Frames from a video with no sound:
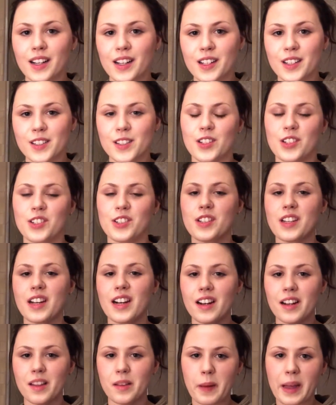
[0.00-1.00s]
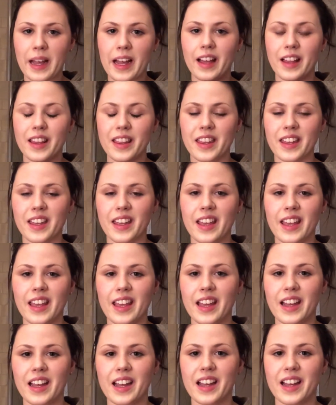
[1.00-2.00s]
So I just got out of the bath
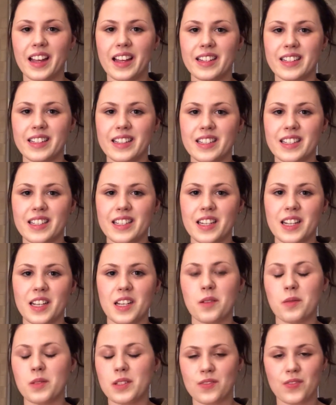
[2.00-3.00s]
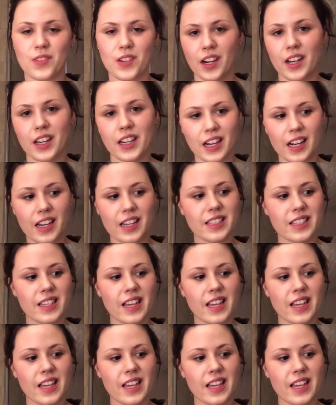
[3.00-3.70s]
and it was very nice.